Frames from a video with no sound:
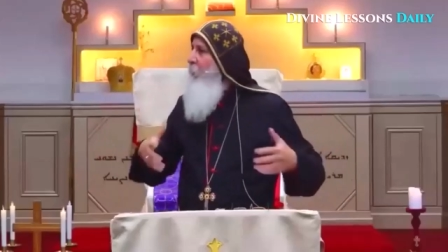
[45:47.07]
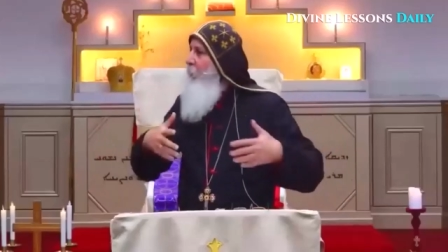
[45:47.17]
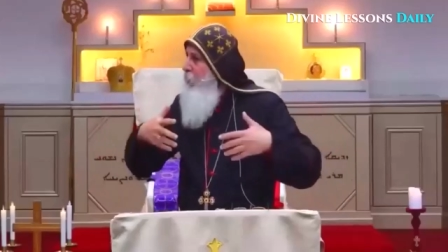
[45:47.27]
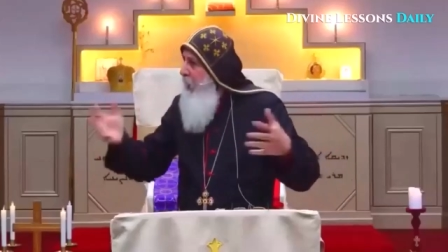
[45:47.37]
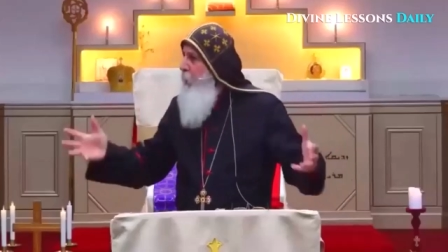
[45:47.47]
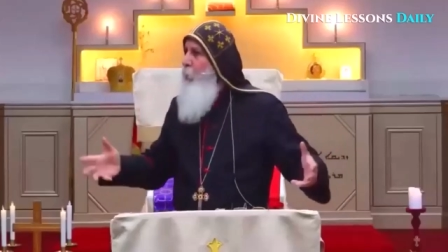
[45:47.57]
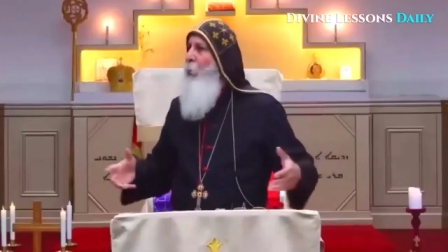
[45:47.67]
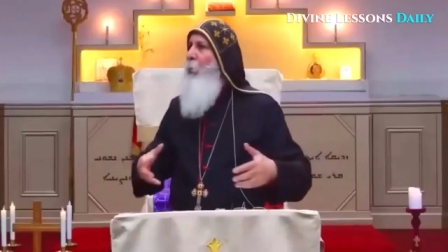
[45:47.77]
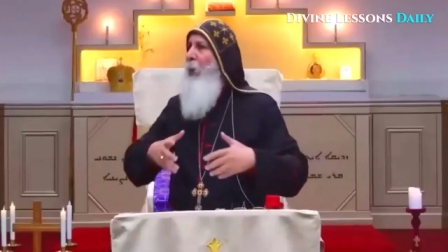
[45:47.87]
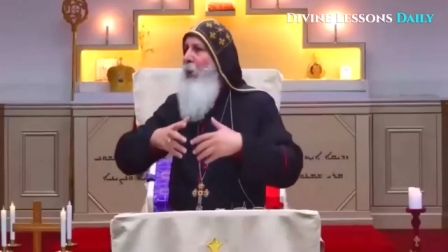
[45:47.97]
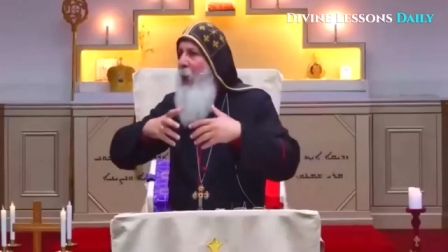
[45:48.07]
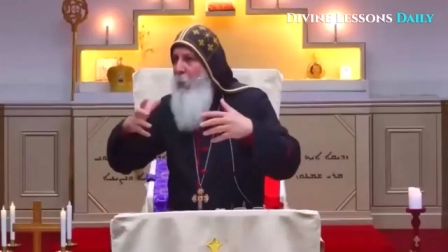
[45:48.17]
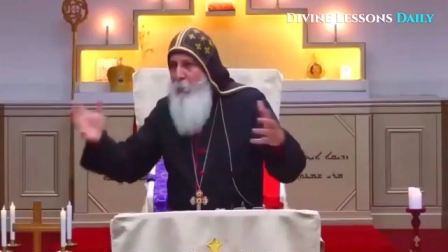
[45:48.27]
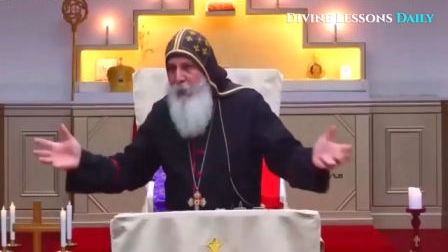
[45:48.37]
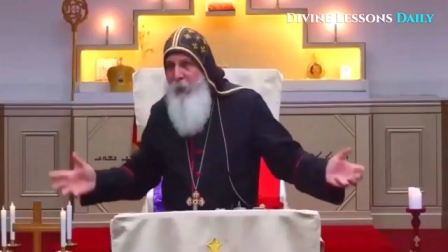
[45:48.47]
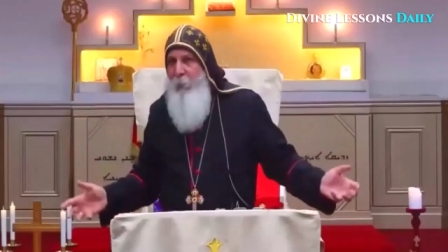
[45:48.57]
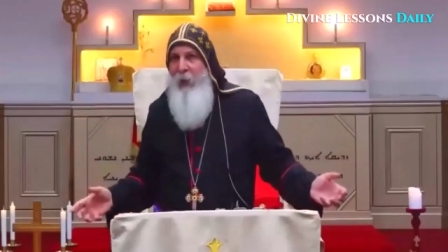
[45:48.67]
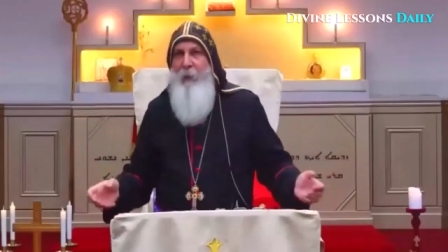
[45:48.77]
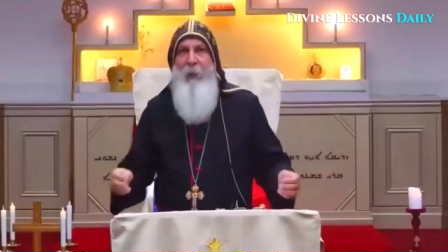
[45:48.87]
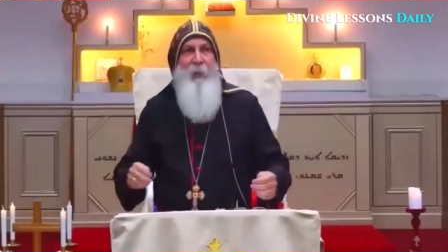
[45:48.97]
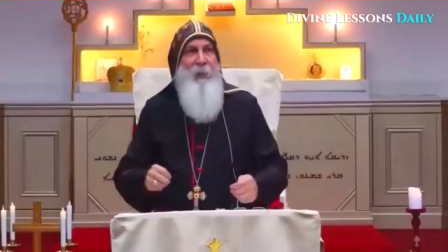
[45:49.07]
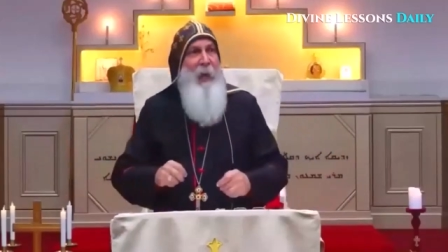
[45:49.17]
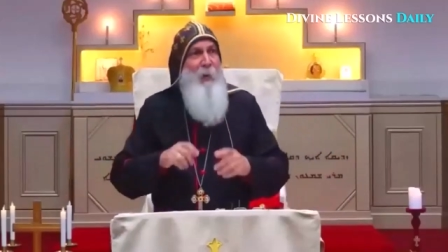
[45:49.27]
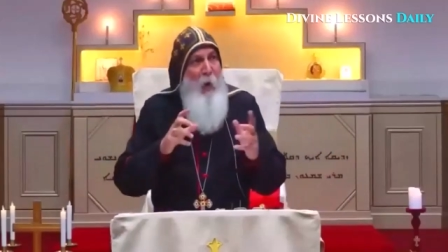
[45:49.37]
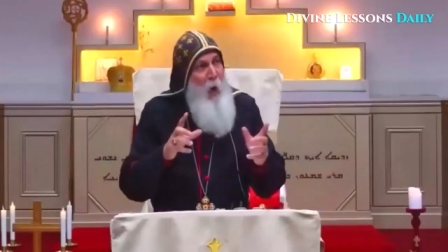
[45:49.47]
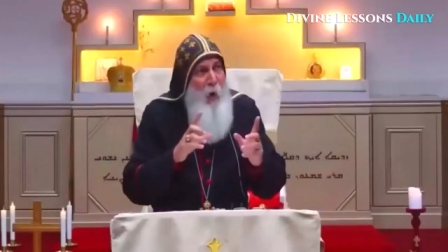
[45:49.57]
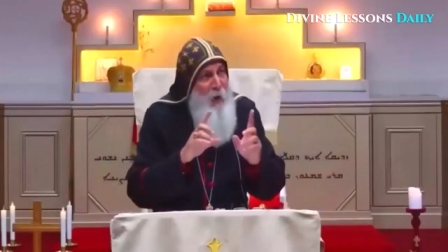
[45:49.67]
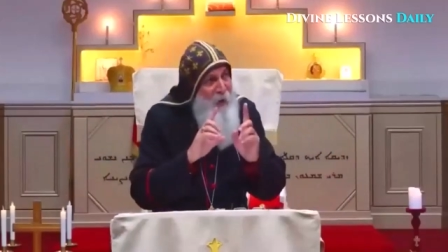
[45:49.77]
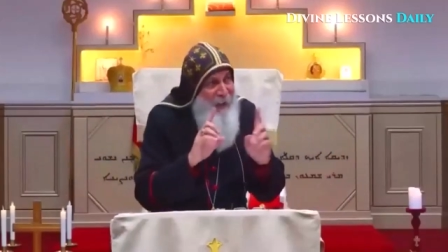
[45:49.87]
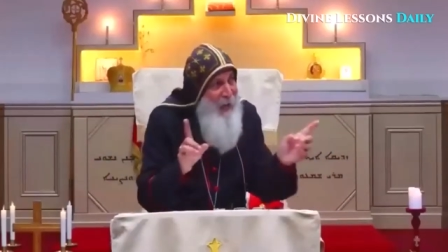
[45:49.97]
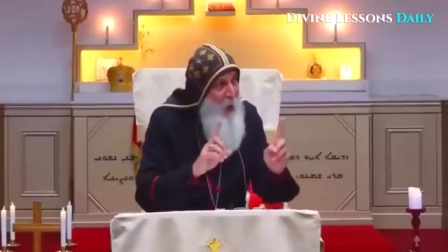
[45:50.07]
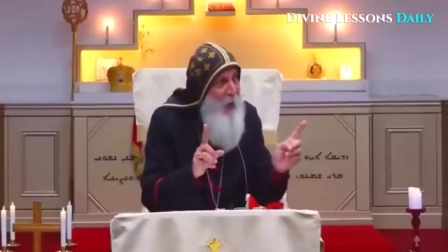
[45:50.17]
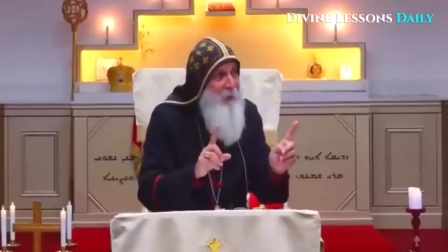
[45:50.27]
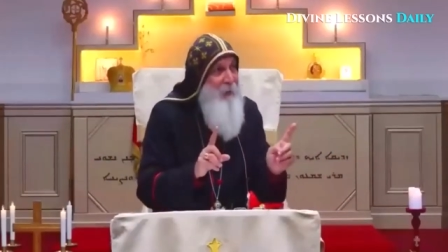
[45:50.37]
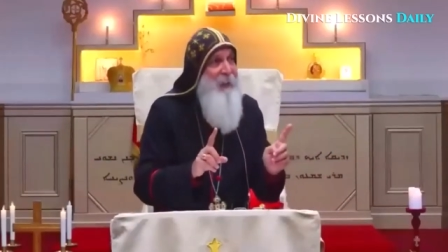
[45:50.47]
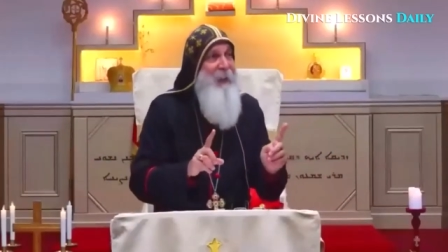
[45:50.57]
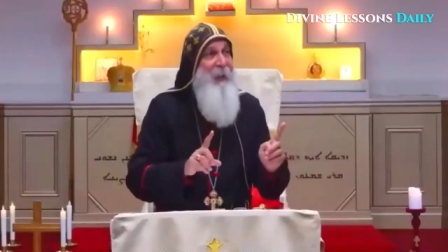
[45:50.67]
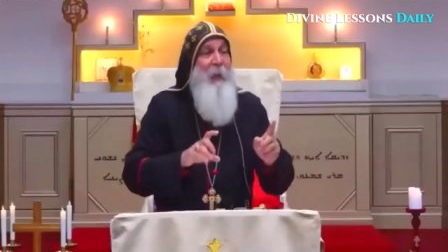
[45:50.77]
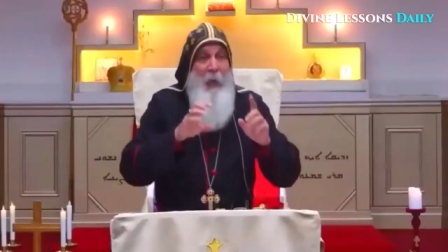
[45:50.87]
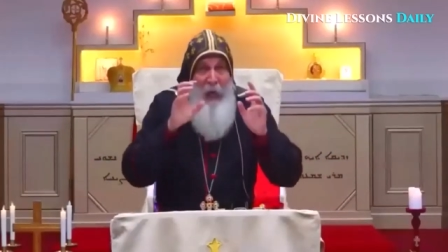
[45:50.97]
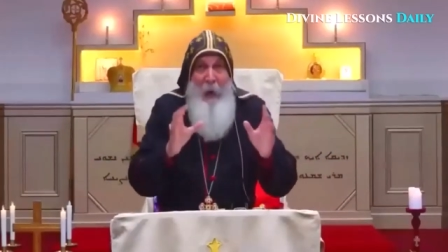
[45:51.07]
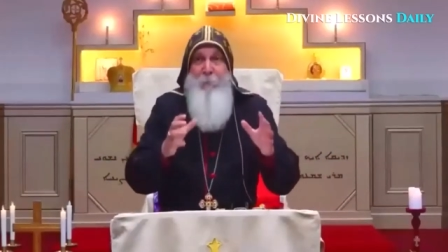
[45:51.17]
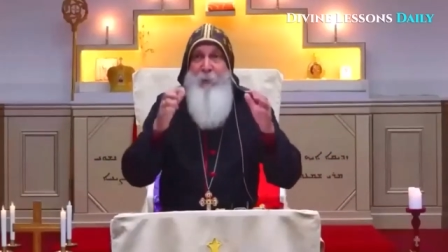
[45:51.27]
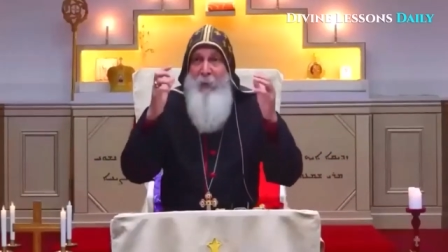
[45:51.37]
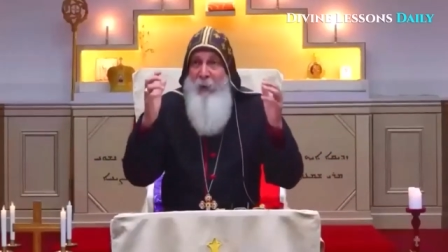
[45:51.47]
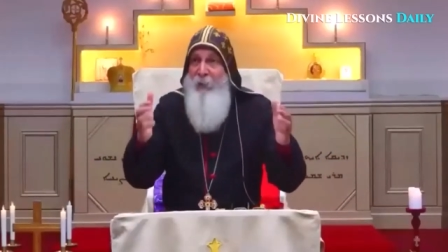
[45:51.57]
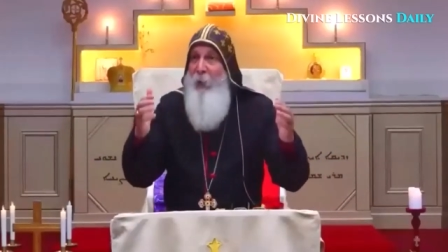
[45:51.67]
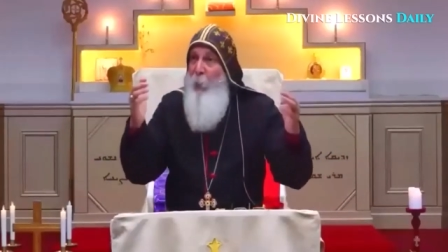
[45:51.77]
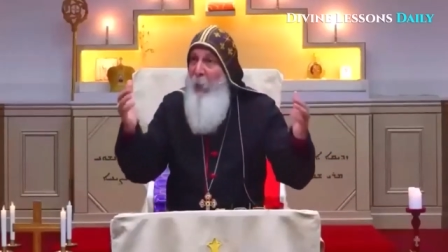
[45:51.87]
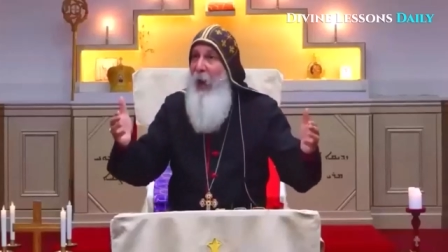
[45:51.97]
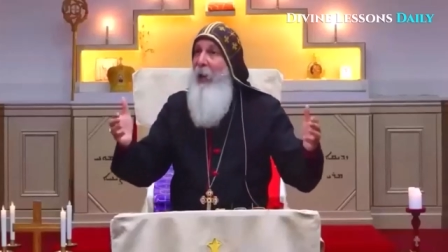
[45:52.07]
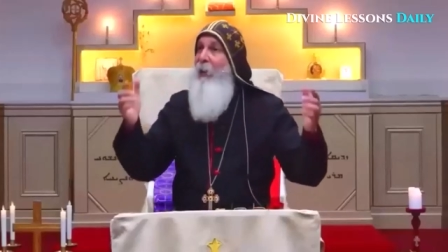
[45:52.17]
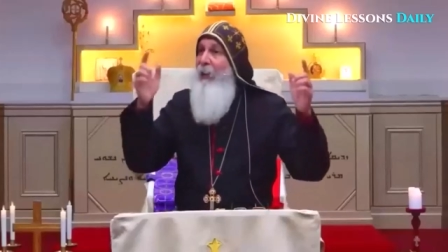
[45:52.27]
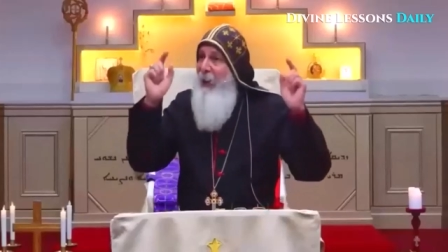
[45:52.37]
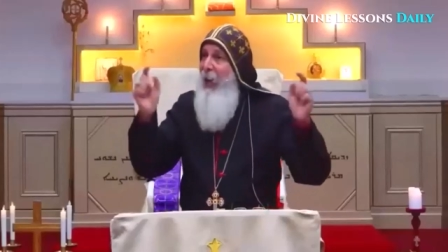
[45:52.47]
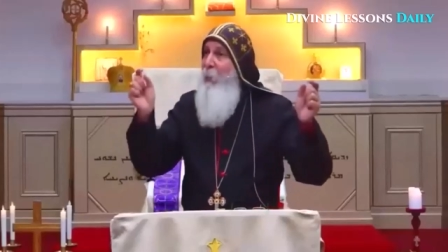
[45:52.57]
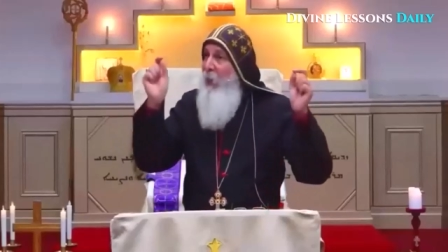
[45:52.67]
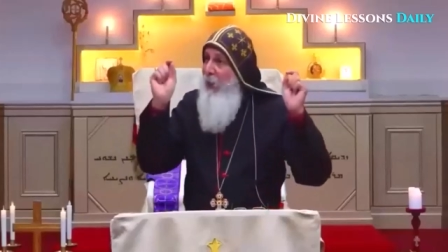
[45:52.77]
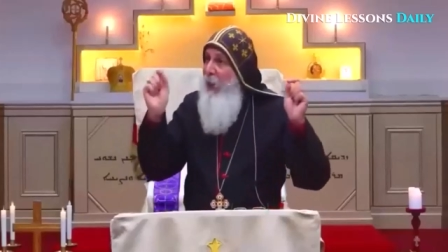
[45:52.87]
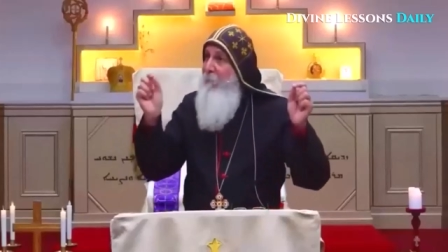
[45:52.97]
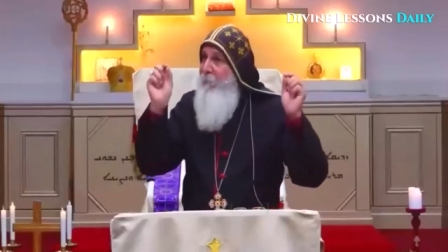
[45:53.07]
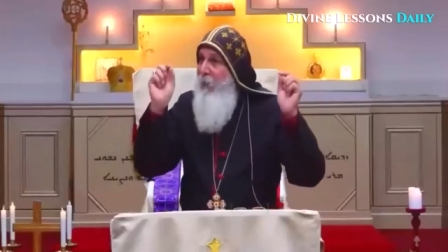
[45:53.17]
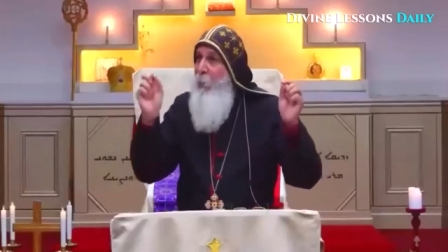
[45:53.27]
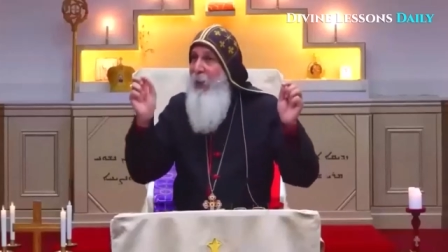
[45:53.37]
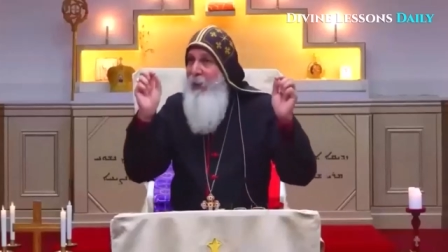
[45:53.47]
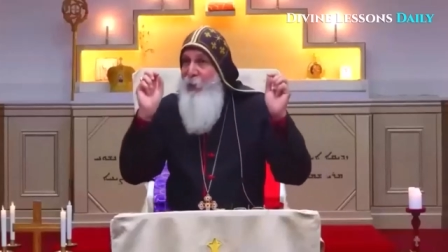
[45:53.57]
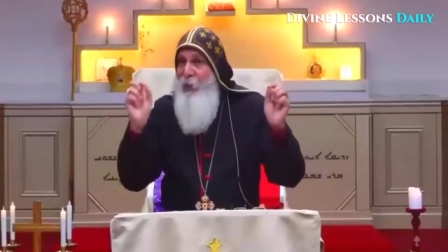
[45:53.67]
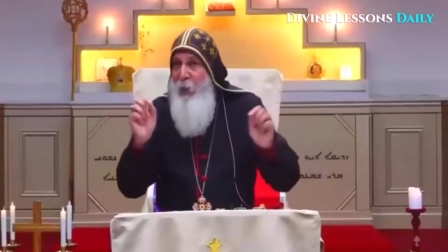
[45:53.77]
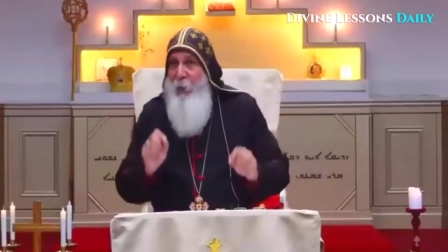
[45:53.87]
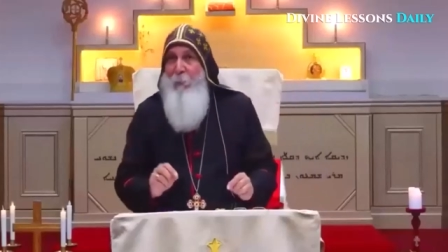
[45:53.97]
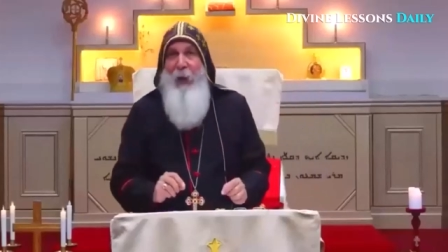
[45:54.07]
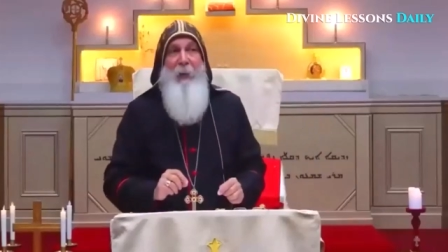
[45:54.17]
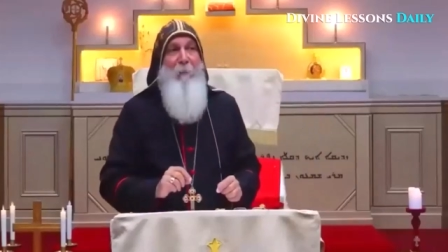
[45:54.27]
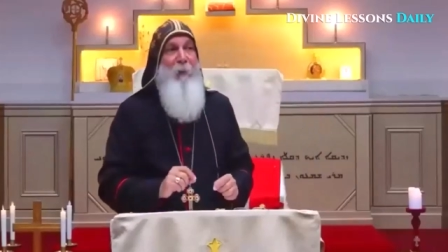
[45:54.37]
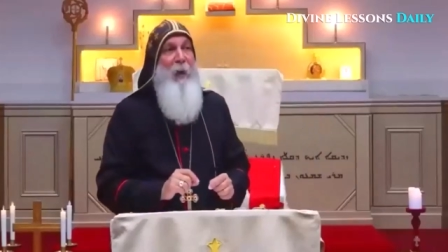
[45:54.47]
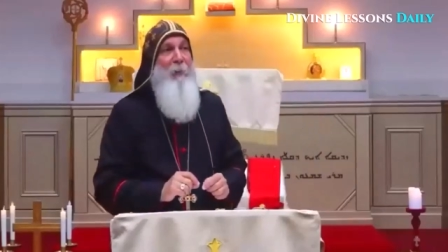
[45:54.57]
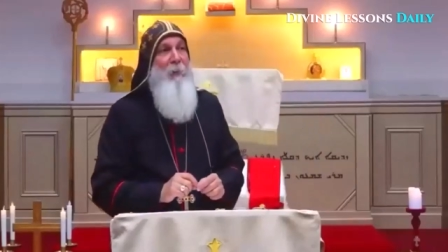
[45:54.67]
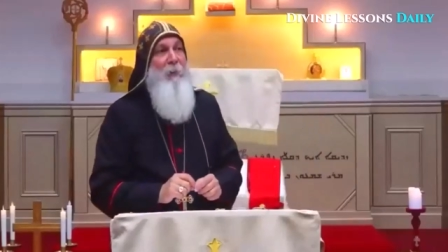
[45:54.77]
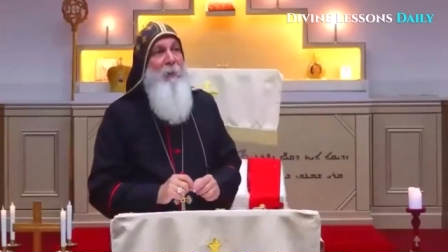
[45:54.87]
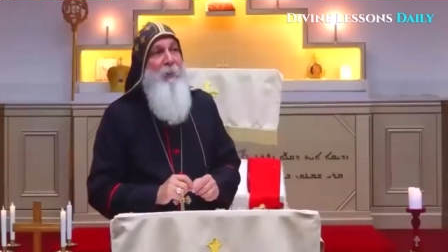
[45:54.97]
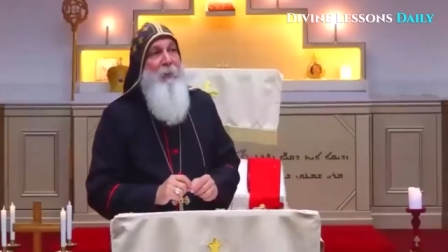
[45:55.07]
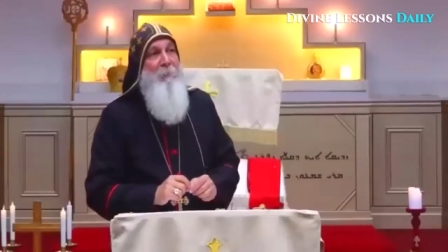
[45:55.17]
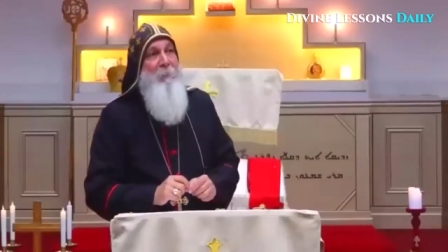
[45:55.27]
I'm gonna do and I'm gonna what I'm gonna say. No, you cannot. After a little while, they will influence you, my dear friend.